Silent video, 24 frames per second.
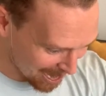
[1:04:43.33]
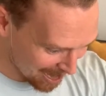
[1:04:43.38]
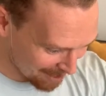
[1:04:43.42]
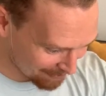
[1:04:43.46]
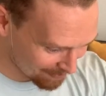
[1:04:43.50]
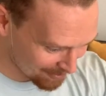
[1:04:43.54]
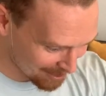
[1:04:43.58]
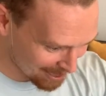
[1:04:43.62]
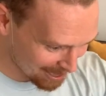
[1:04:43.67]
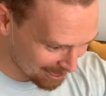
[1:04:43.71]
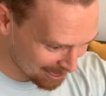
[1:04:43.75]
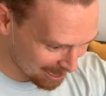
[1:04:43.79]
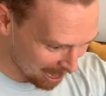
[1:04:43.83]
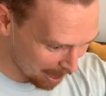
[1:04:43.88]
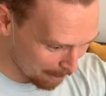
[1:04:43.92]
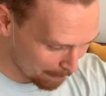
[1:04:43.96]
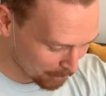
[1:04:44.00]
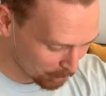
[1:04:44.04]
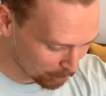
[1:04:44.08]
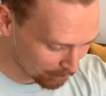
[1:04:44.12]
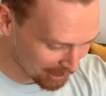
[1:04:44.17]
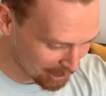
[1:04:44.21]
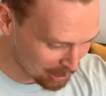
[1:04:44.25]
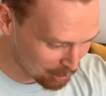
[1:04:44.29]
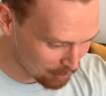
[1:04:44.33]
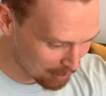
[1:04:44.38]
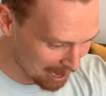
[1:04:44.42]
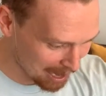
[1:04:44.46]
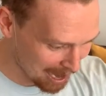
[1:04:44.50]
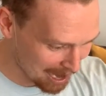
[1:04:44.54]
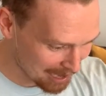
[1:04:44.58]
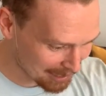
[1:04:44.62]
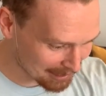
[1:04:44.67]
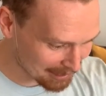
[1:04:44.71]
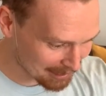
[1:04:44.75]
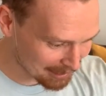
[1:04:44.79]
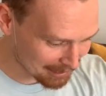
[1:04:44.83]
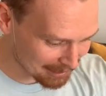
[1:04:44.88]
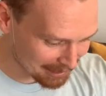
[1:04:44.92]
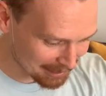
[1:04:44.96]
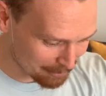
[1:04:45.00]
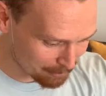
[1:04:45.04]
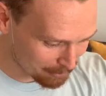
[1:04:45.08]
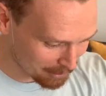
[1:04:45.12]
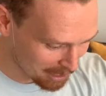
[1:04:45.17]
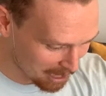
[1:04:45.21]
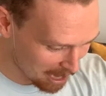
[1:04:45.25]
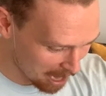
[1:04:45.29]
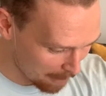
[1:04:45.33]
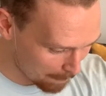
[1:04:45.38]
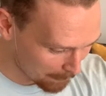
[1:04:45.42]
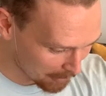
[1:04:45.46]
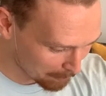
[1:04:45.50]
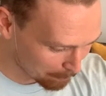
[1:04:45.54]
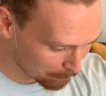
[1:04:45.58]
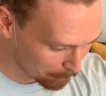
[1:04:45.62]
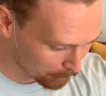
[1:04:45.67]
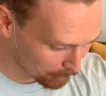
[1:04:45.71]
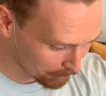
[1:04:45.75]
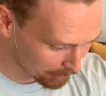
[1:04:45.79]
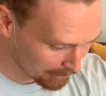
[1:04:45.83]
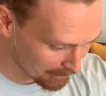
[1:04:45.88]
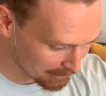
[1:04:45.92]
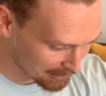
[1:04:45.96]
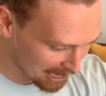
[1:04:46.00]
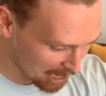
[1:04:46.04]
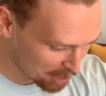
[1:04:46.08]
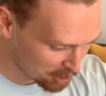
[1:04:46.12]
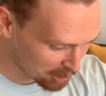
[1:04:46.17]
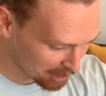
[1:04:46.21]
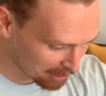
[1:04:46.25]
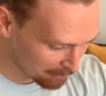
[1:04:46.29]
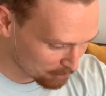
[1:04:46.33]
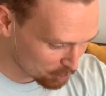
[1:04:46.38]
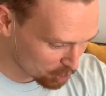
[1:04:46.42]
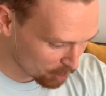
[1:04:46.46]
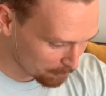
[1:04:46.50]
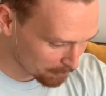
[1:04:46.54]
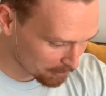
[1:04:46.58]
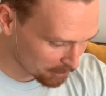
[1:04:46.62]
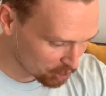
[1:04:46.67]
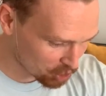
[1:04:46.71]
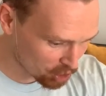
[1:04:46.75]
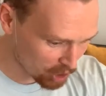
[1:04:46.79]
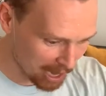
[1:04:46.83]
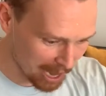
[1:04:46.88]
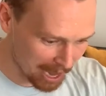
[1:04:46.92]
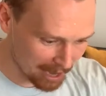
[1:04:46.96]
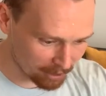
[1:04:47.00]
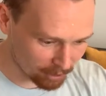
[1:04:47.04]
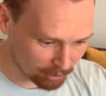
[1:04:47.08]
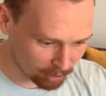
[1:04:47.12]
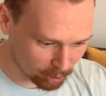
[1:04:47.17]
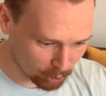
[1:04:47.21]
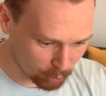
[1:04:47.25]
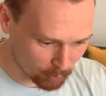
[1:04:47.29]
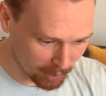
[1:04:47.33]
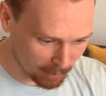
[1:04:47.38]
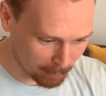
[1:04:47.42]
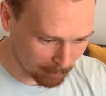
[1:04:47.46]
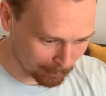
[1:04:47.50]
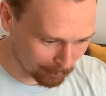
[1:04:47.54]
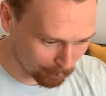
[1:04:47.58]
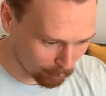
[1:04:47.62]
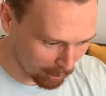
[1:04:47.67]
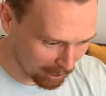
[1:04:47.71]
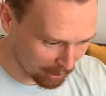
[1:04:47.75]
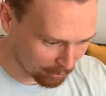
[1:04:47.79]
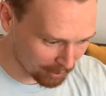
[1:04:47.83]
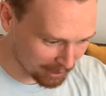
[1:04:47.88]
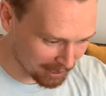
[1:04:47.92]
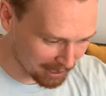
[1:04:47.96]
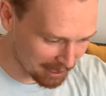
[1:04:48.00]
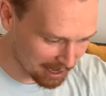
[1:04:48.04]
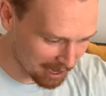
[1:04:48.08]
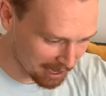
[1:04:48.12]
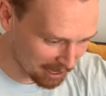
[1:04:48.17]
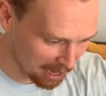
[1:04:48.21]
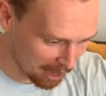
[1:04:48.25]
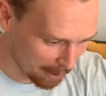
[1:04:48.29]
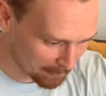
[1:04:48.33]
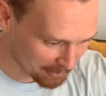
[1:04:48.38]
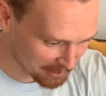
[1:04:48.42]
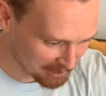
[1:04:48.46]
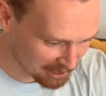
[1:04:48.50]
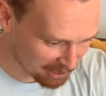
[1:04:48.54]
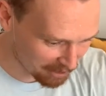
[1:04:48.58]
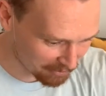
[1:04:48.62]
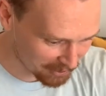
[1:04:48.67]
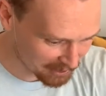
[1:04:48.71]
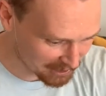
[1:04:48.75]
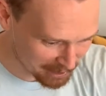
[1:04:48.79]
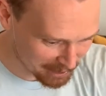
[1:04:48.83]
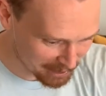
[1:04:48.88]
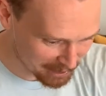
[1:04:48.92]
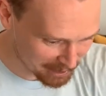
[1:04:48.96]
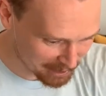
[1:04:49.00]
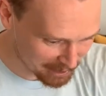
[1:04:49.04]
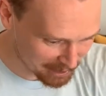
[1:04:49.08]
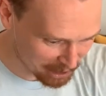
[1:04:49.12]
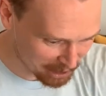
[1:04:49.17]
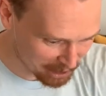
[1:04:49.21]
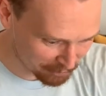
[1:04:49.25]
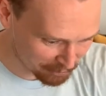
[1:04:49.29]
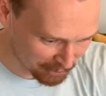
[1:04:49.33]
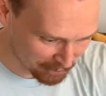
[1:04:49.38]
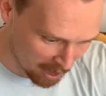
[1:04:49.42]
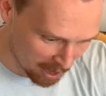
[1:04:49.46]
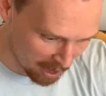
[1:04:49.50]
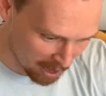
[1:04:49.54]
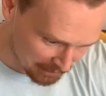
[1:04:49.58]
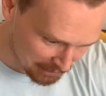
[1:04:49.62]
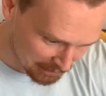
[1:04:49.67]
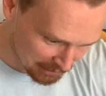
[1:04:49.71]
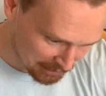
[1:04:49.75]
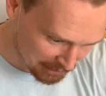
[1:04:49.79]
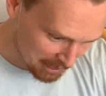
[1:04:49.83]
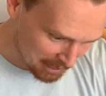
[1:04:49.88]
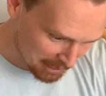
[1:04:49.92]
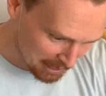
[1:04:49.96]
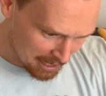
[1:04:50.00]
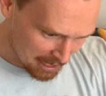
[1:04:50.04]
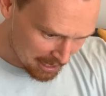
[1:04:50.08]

and then I'm gonna read you guys some comic pull lists. Actually, let me jump in the chat real quick before I read comic stuff, because not everybody's here for comics.